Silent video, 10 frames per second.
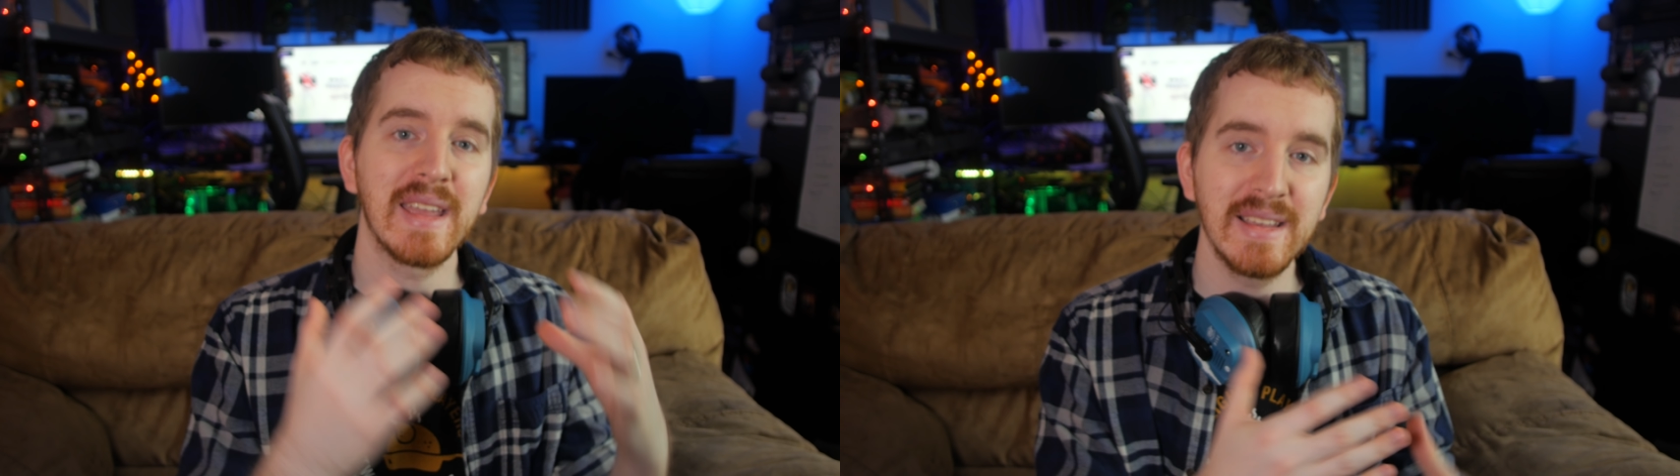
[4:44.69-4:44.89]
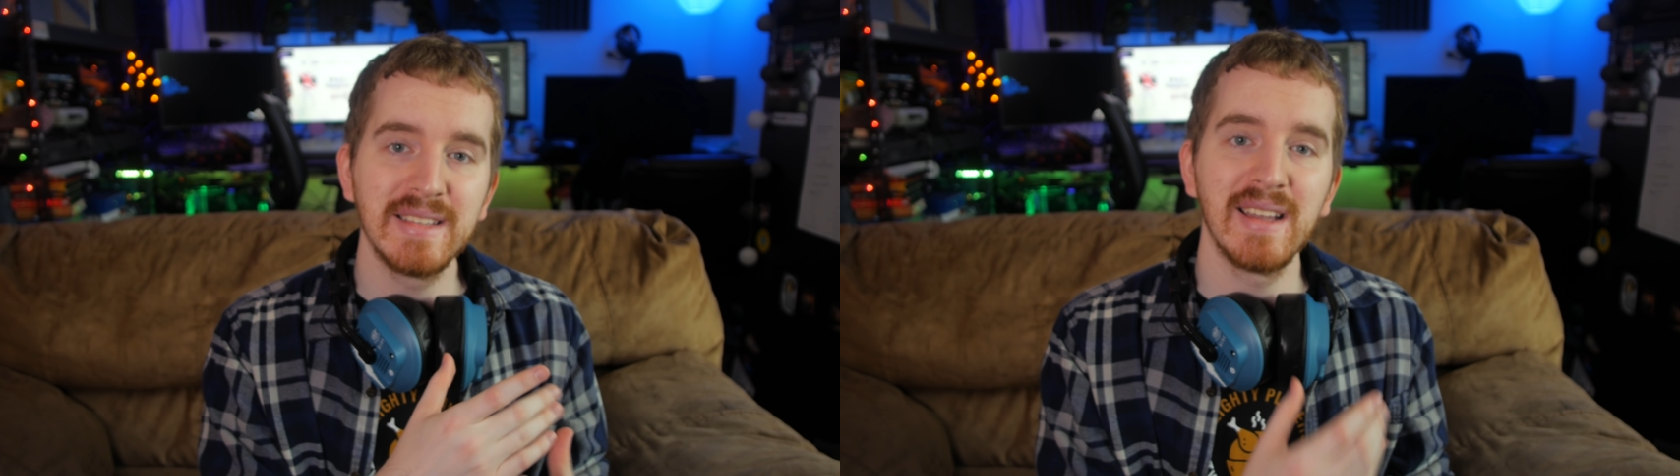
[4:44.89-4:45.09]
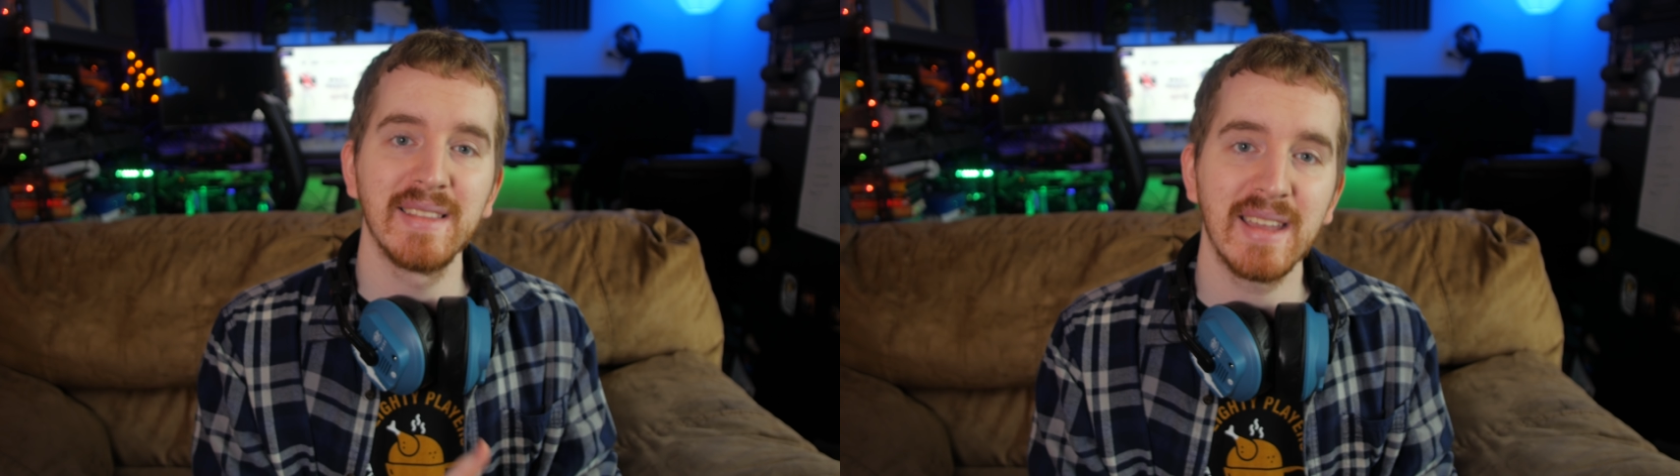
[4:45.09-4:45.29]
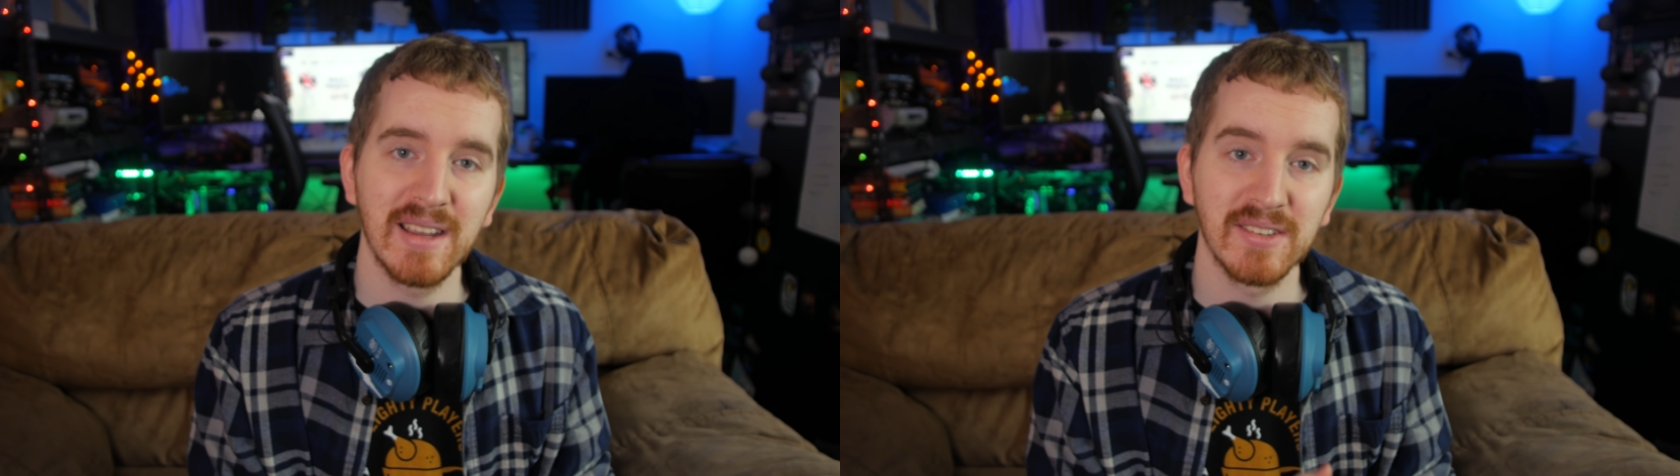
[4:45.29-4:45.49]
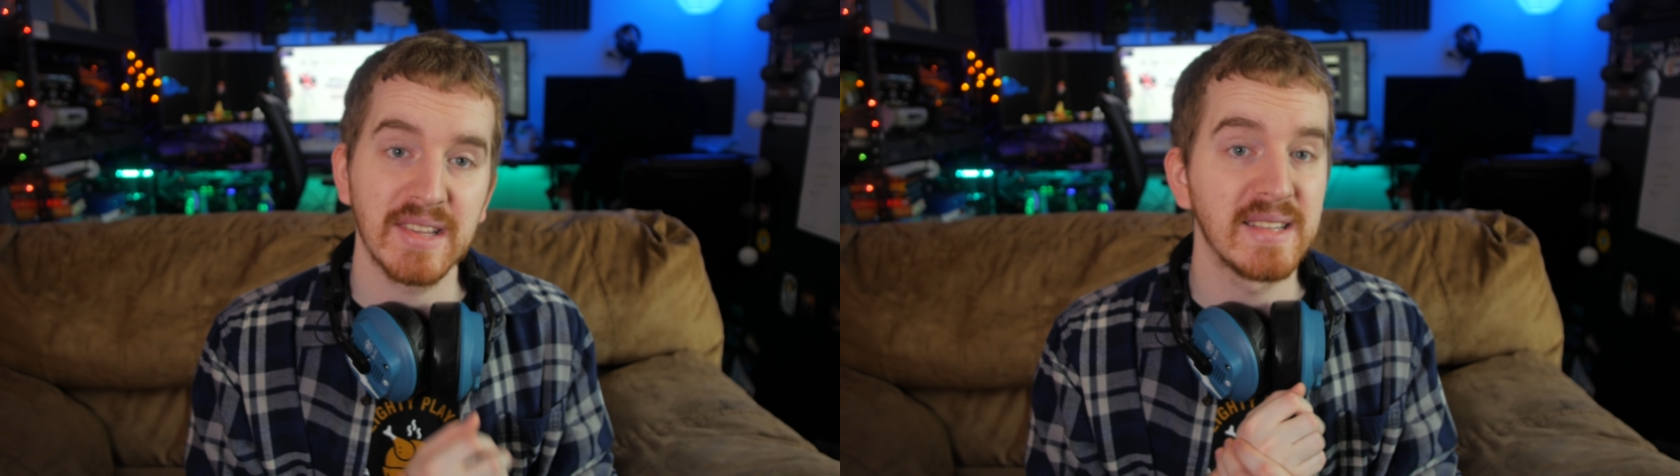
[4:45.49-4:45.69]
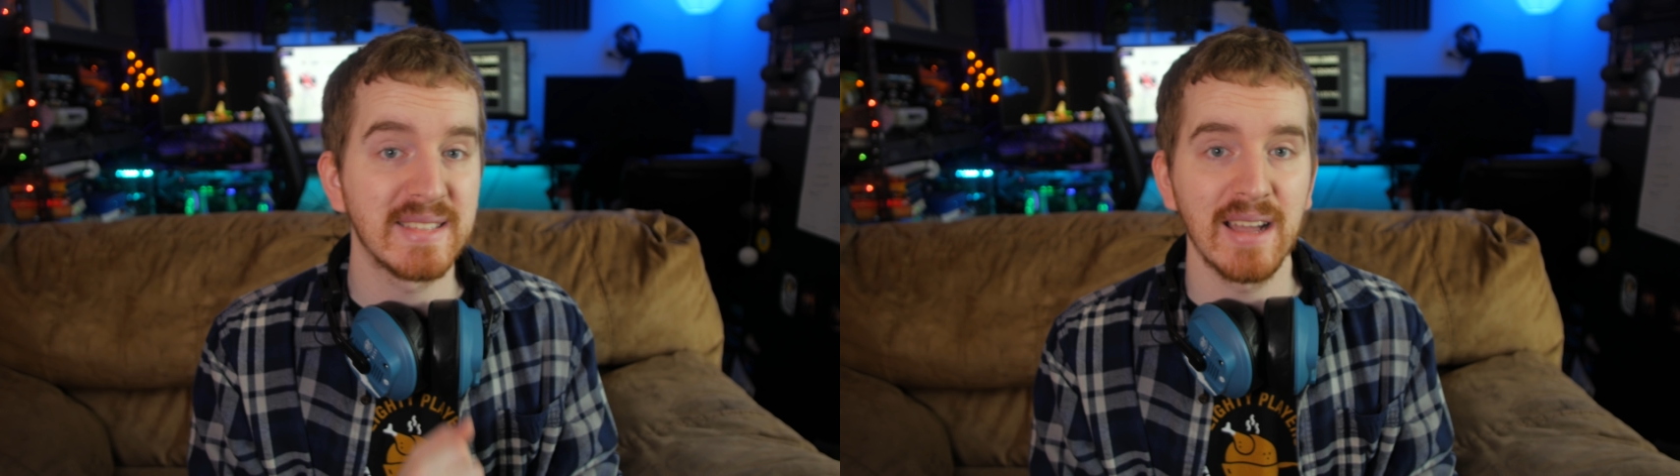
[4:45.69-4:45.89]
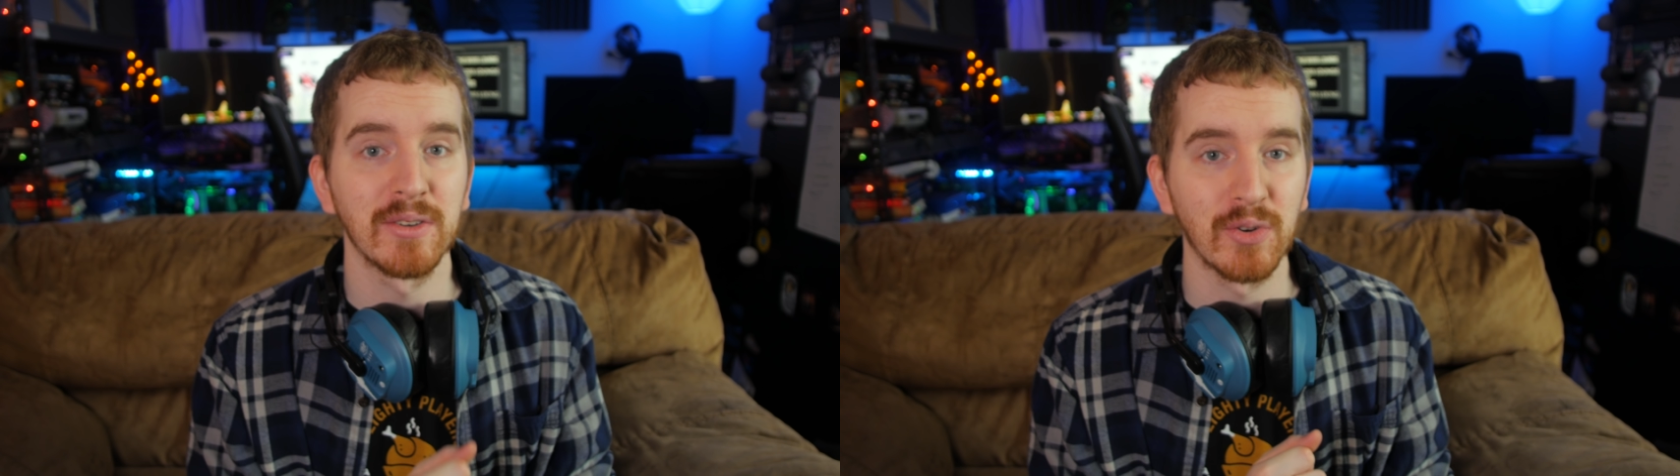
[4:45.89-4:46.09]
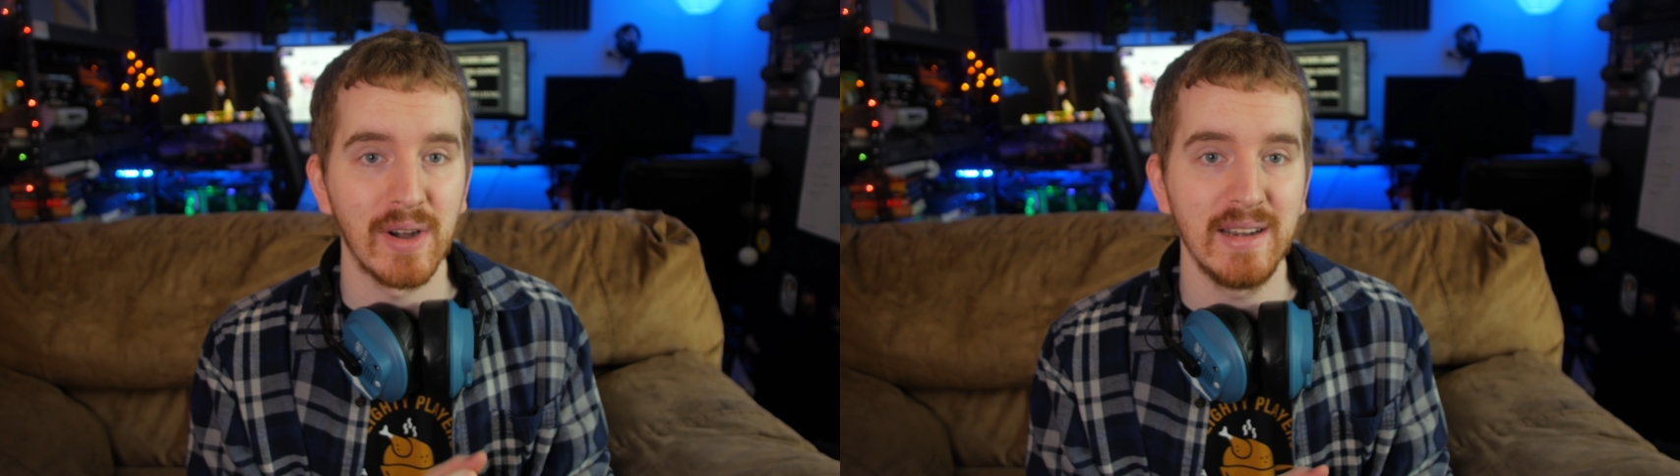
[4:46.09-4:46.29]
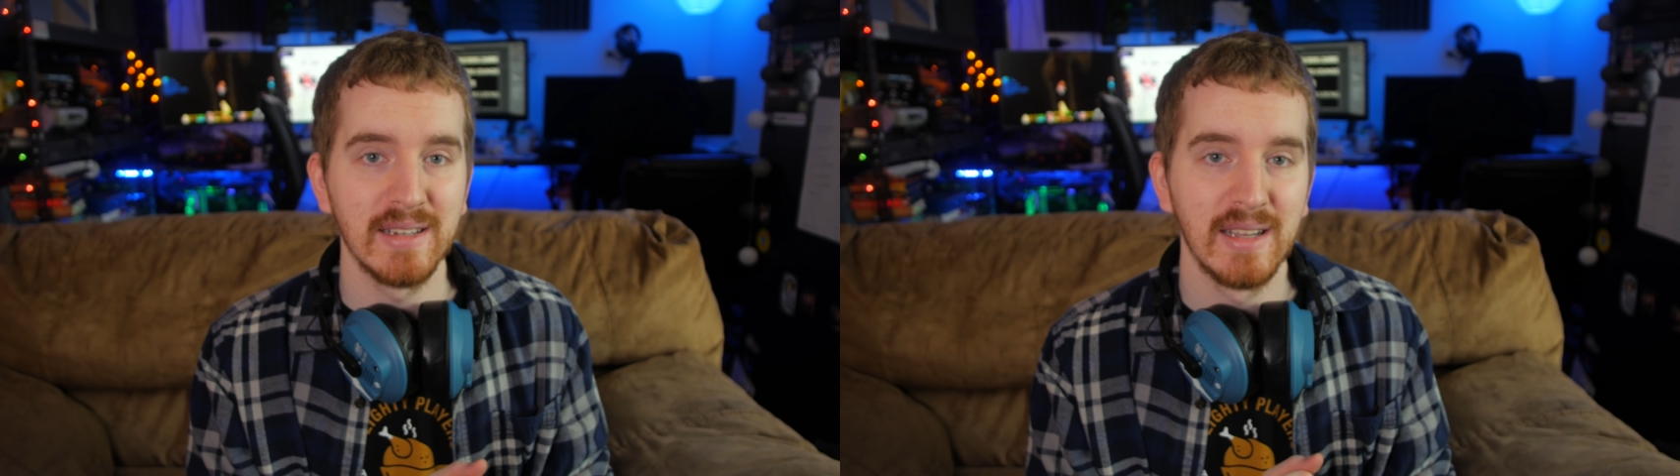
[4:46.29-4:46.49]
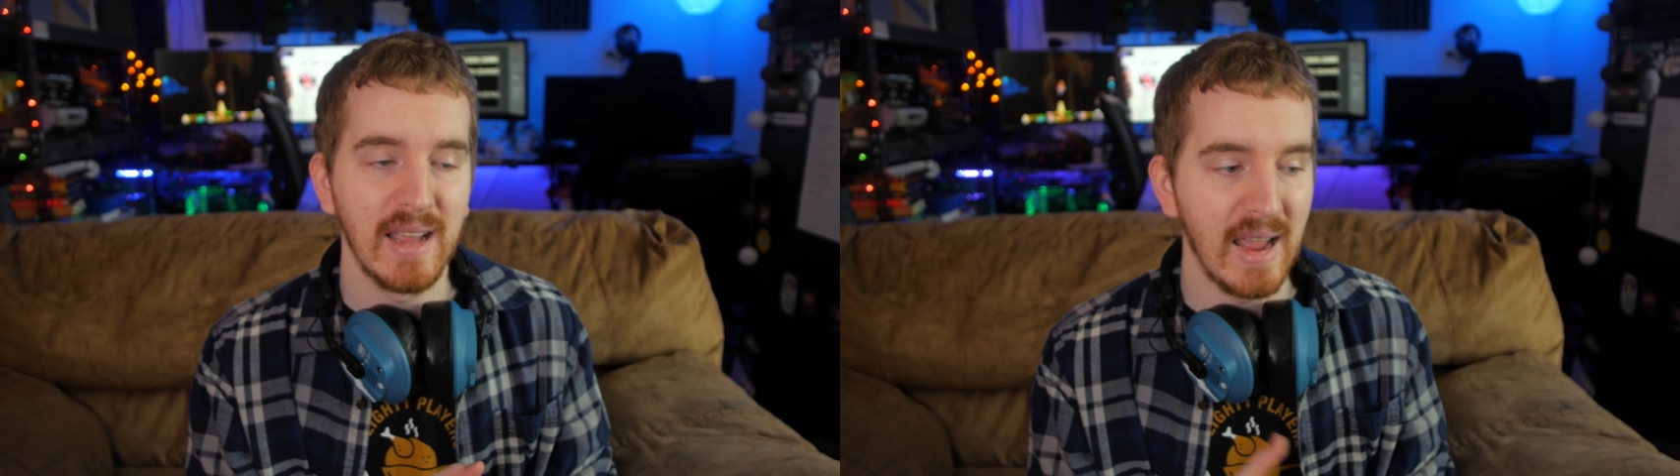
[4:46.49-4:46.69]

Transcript: easy on the ears, and sound great.